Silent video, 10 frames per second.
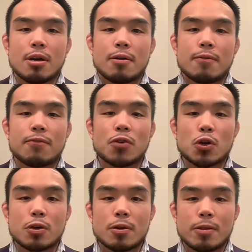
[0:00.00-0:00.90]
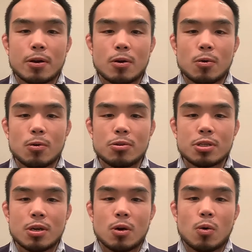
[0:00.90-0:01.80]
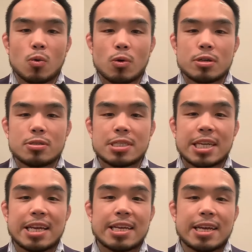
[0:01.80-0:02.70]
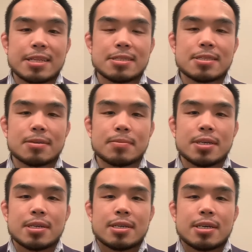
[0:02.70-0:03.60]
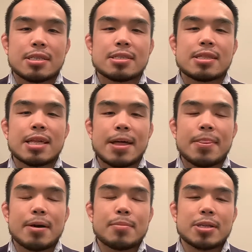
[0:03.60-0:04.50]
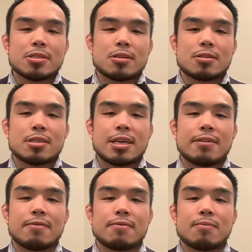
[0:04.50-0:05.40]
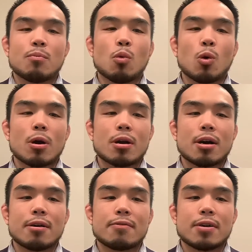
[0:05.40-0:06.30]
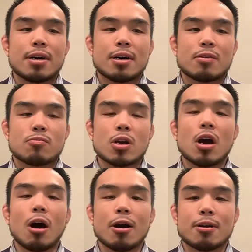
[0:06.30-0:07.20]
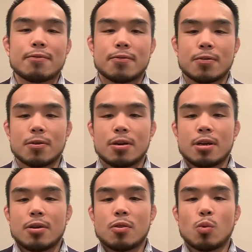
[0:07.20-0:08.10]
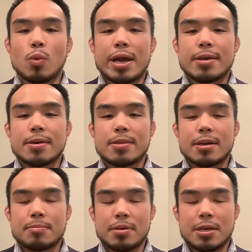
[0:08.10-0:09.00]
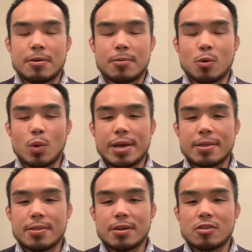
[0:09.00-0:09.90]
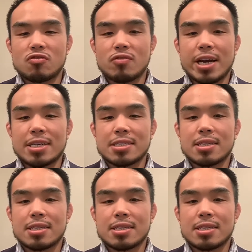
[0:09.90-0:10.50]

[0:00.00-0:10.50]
further their goals or to stand against them, it's then that men start to give more of a regard for the way that they appear and the way that they dress.